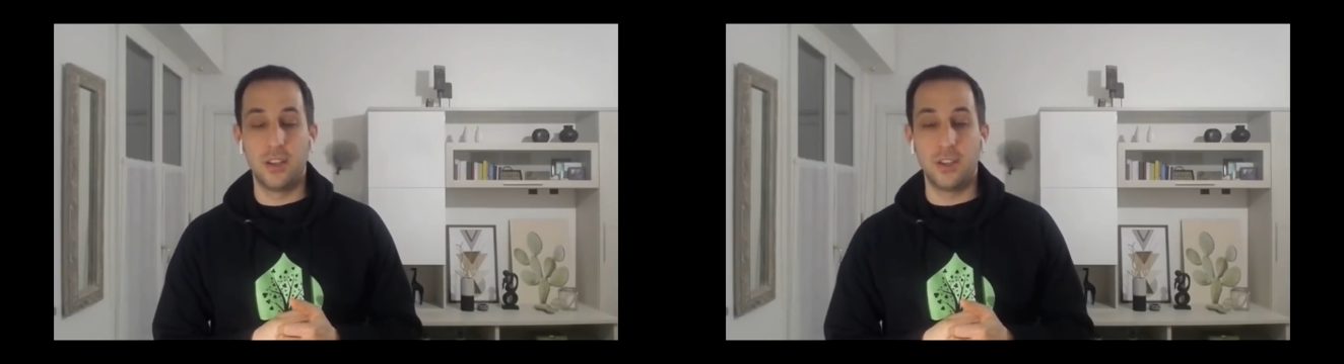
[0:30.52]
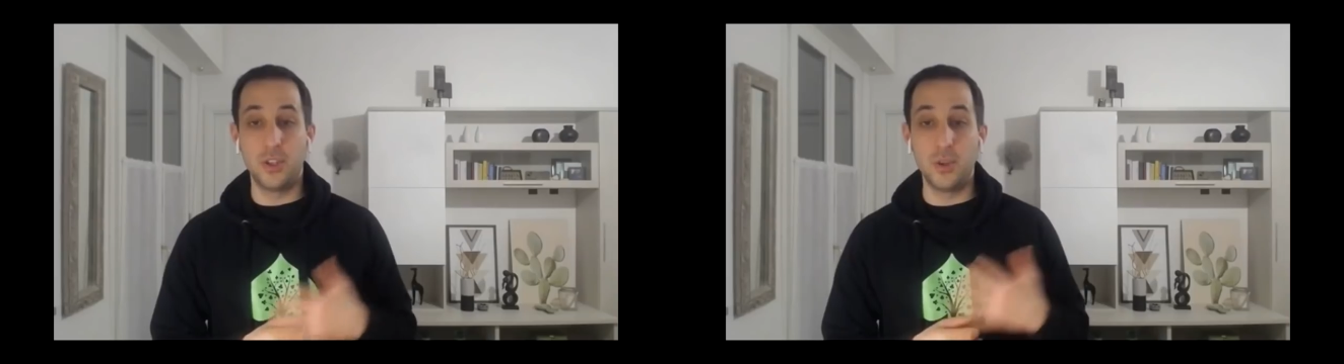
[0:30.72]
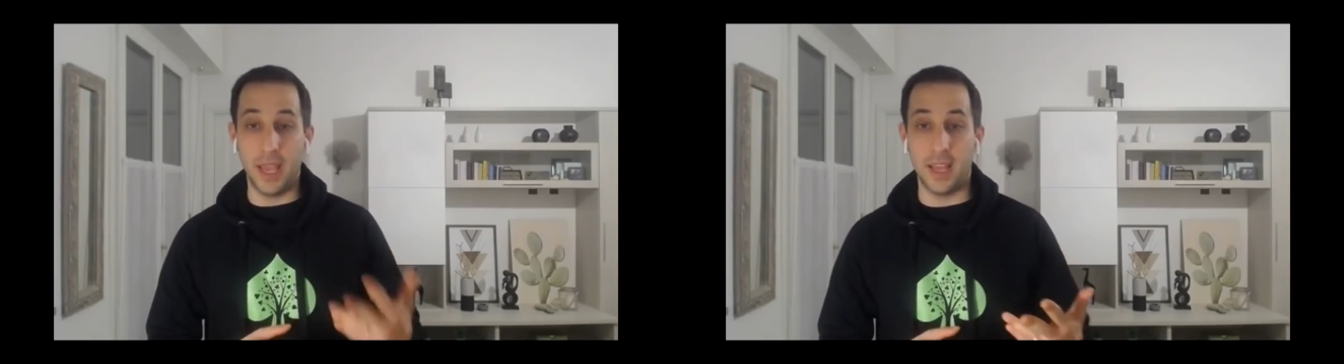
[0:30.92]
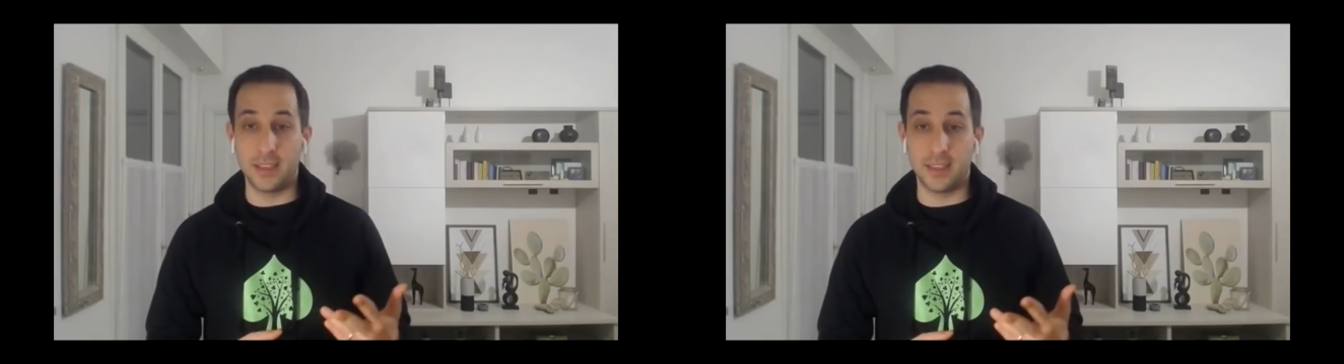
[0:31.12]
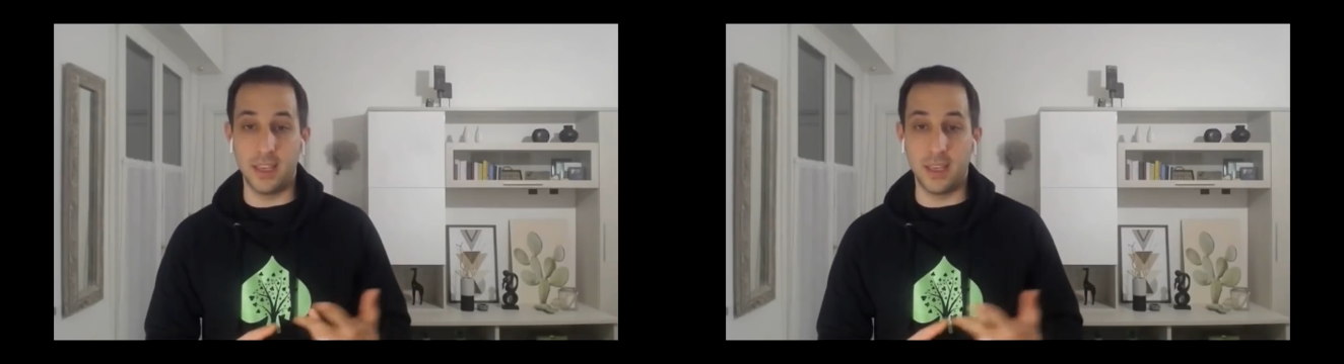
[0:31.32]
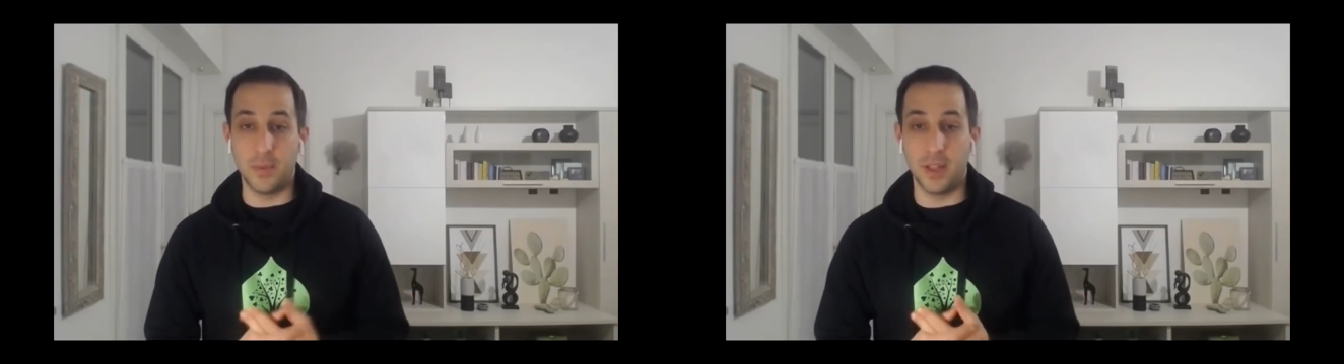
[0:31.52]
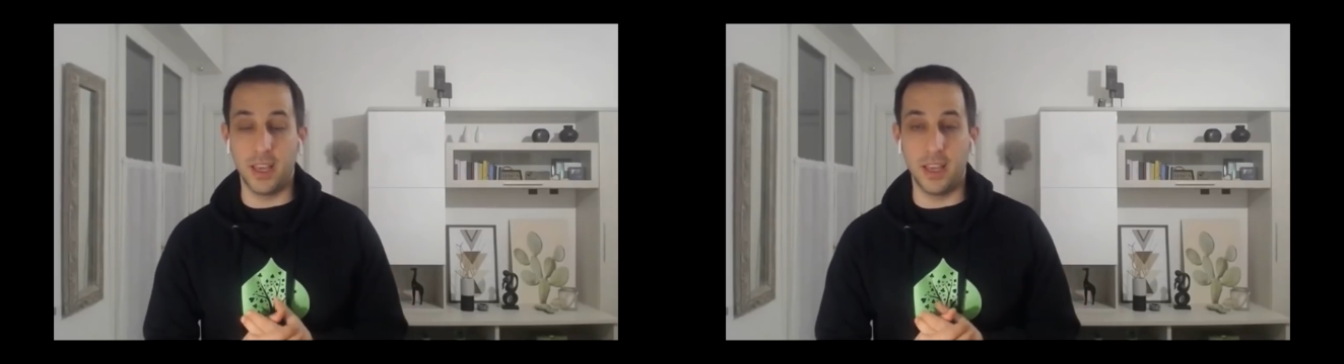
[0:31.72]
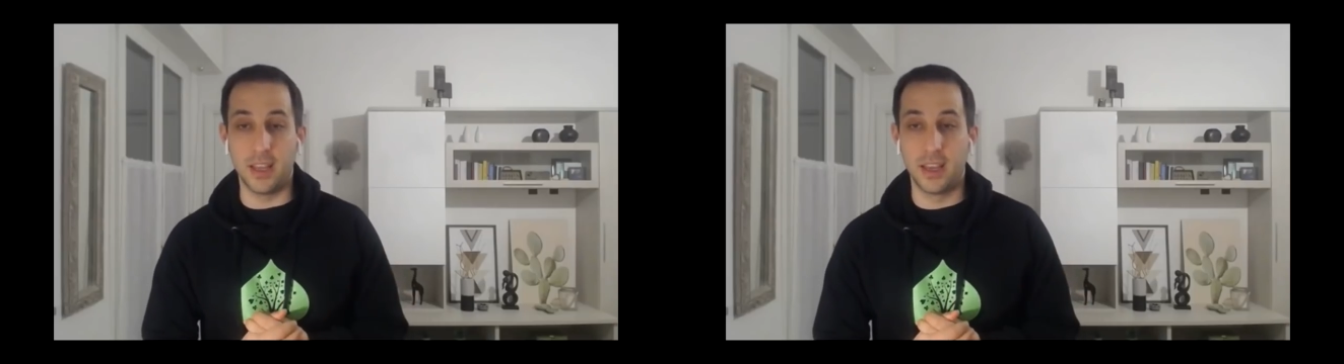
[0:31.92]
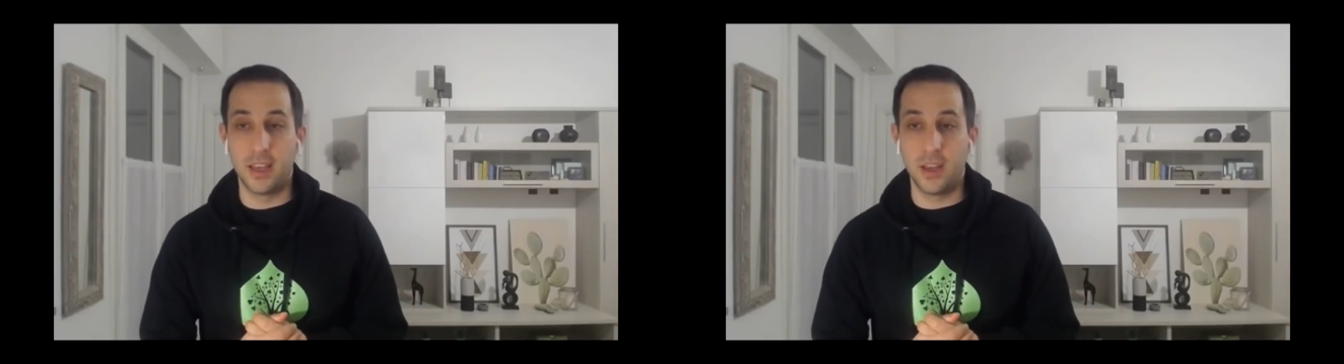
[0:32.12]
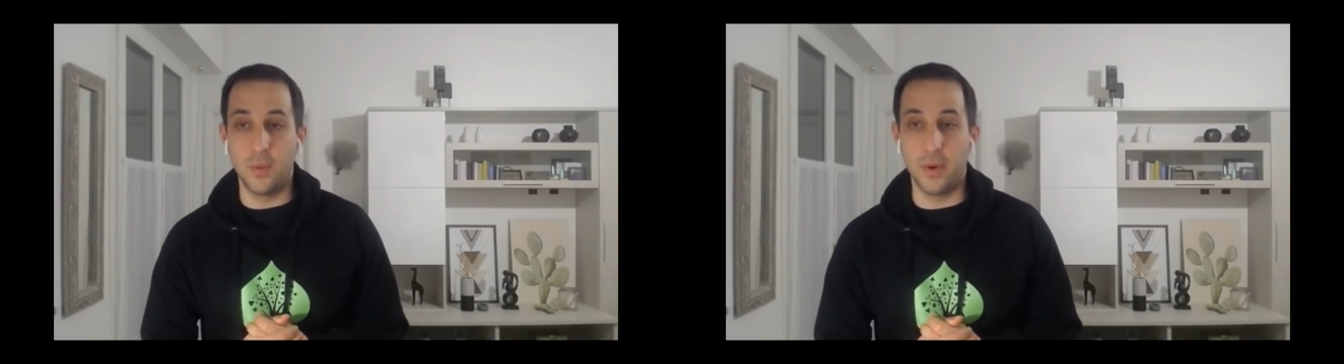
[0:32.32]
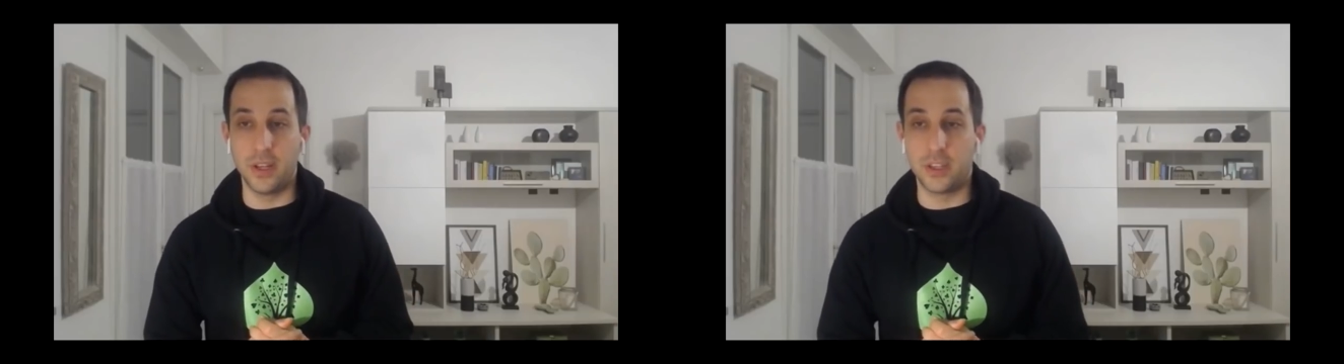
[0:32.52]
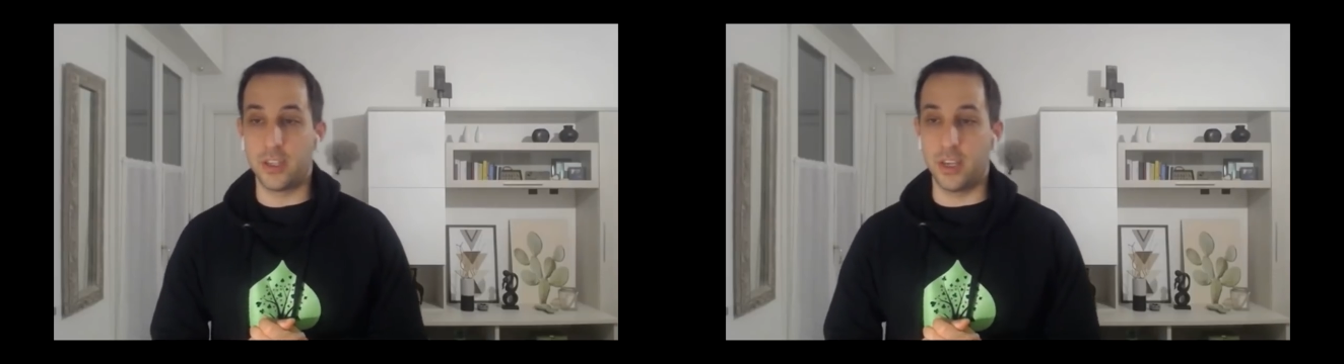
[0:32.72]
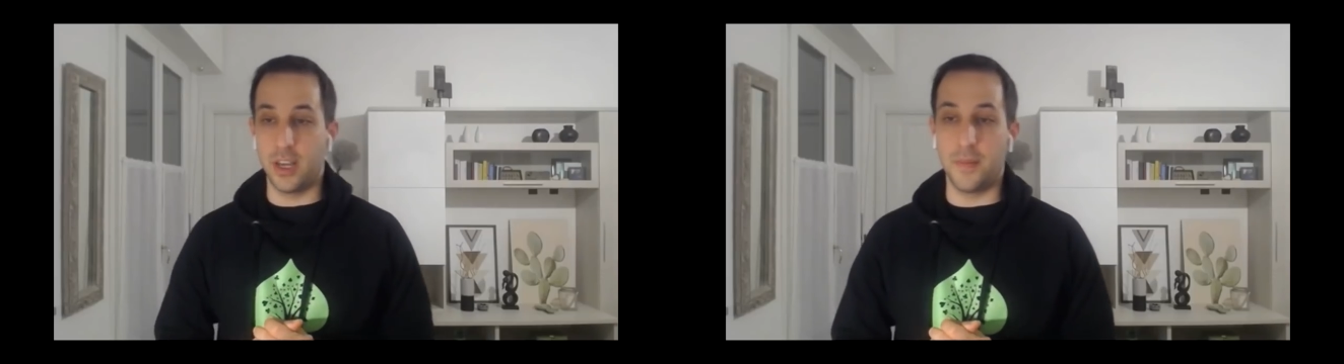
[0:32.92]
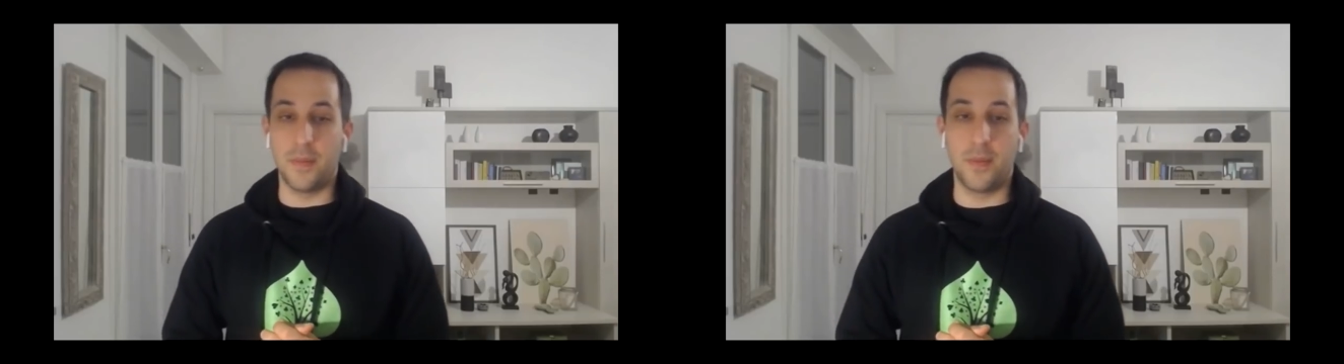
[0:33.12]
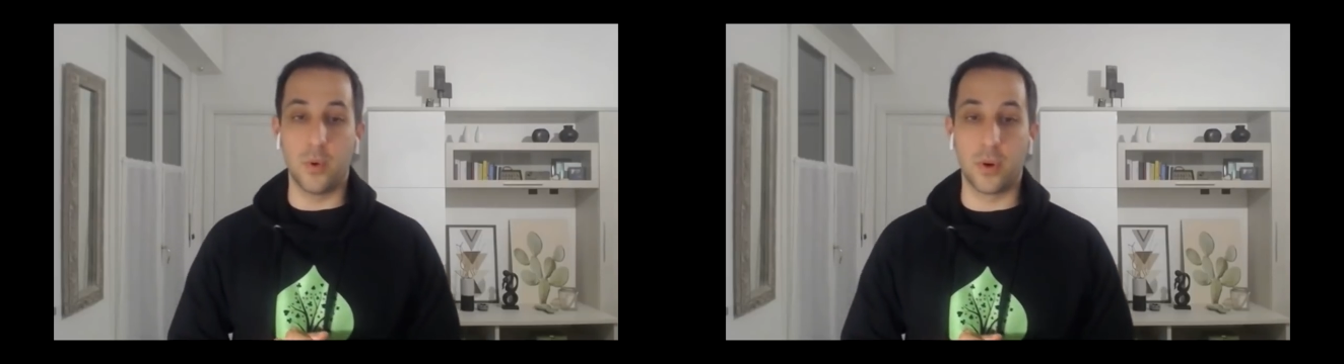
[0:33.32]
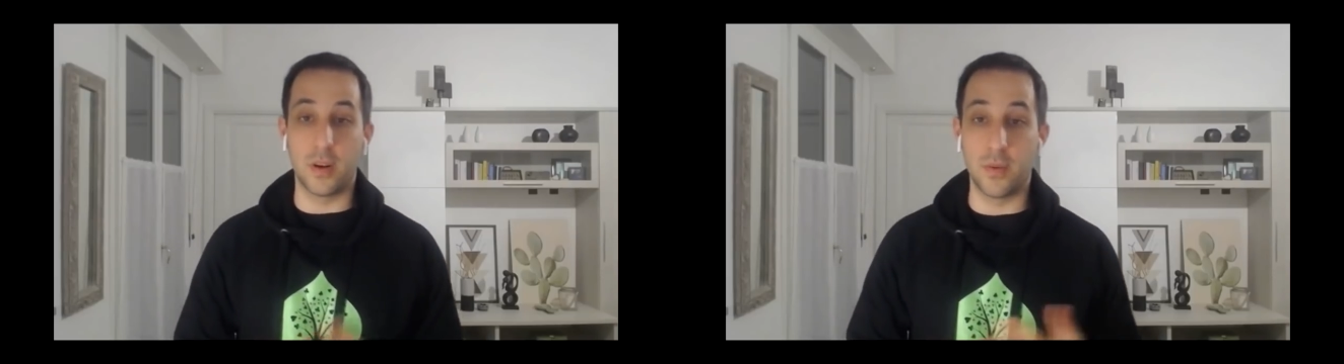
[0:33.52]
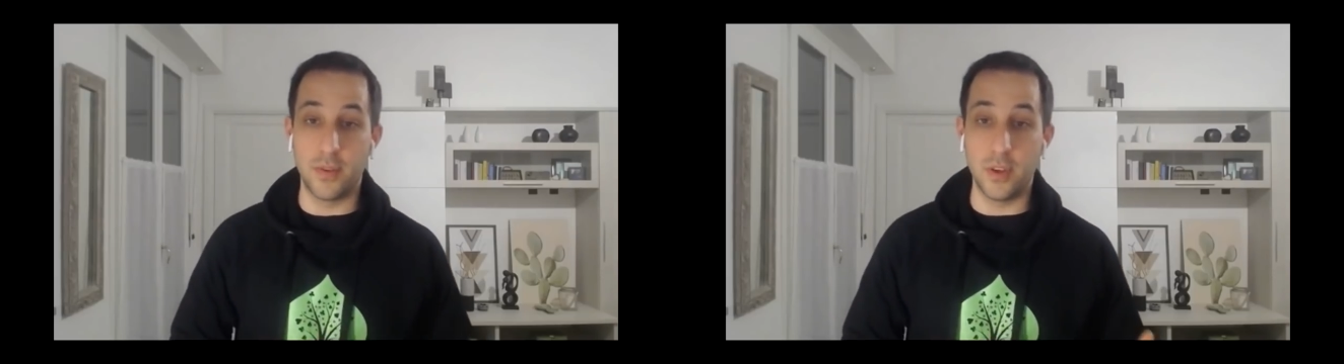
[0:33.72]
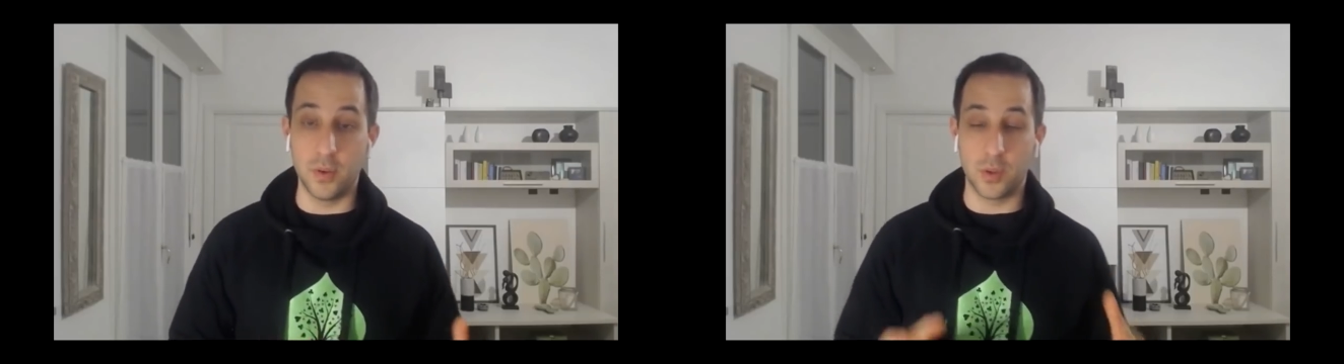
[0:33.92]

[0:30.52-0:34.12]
two hands that he played, which um, we're going to review.